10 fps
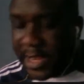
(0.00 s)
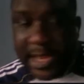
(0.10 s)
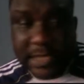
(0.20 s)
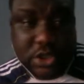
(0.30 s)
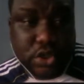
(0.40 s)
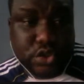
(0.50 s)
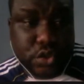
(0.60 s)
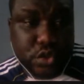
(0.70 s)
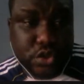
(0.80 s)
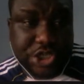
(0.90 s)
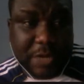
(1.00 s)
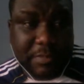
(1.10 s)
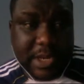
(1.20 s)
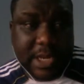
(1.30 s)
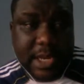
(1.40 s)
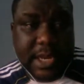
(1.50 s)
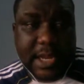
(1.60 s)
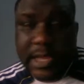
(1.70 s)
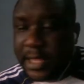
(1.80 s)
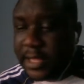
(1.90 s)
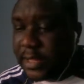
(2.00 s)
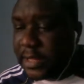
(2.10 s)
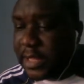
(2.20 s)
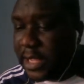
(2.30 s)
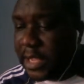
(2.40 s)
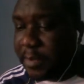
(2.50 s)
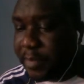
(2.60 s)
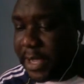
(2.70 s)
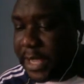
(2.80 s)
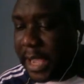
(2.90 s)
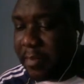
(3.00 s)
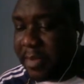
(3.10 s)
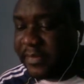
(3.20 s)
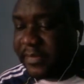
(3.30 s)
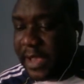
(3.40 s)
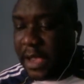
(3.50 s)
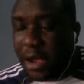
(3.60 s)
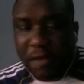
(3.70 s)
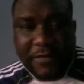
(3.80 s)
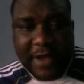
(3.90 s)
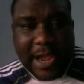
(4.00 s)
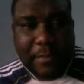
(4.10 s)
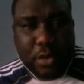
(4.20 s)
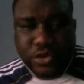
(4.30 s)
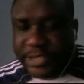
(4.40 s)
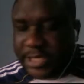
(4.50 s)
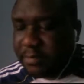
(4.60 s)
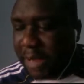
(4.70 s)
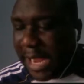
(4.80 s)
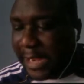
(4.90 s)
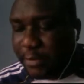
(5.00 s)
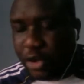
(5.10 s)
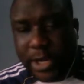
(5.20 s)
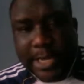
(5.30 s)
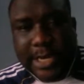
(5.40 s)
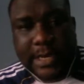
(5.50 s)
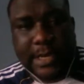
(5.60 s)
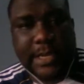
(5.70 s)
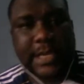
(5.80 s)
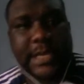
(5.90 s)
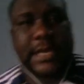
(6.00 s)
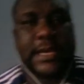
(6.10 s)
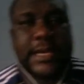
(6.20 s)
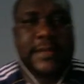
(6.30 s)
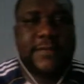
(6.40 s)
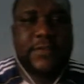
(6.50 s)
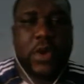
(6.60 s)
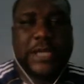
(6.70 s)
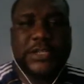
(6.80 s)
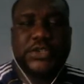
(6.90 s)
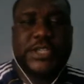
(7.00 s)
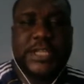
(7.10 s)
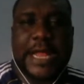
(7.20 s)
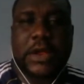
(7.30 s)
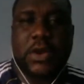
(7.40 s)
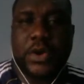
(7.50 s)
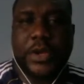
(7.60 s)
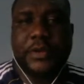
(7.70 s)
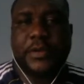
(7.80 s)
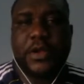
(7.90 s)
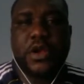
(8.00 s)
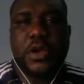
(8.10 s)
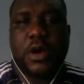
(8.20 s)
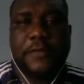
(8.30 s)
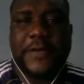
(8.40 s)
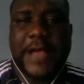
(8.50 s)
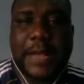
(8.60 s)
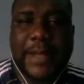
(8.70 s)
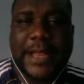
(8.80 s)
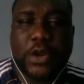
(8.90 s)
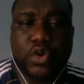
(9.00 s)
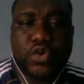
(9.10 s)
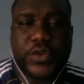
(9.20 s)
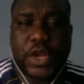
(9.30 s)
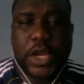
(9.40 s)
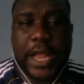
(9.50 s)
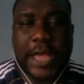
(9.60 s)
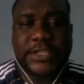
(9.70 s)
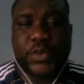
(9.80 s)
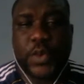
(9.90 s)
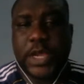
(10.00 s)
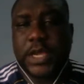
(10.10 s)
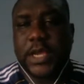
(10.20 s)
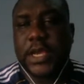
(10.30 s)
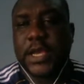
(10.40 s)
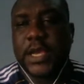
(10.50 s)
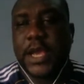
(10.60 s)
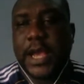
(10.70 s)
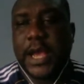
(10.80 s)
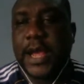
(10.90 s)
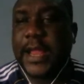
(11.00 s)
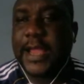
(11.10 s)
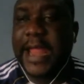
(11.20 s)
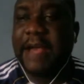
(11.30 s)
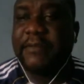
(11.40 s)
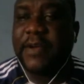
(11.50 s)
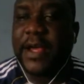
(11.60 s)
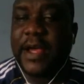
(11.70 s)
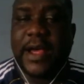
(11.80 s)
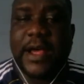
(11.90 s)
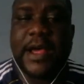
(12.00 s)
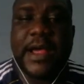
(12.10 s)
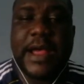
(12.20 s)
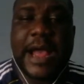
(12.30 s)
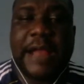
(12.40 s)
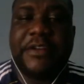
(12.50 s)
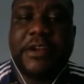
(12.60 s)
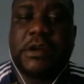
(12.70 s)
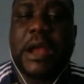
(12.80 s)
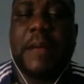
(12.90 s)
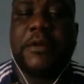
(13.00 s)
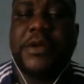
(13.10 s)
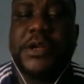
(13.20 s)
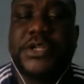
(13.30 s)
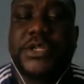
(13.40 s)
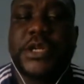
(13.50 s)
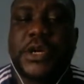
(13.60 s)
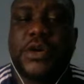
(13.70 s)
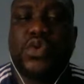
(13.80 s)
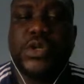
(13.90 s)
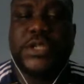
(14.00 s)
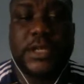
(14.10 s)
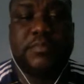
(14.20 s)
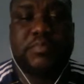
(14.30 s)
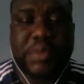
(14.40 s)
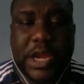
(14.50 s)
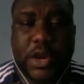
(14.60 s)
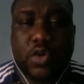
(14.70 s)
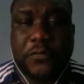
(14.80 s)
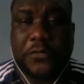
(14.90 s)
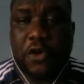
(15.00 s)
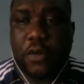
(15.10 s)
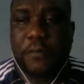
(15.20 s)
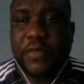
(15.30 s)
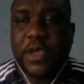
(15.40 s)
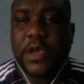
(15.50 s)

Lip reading: Let's go to Germany. The big game is Hoffenheim hosting Bayern Munich. So how do you see that going? Hoffenheim had a good result last week. They have Andre Kramaric, who is in pretty good form.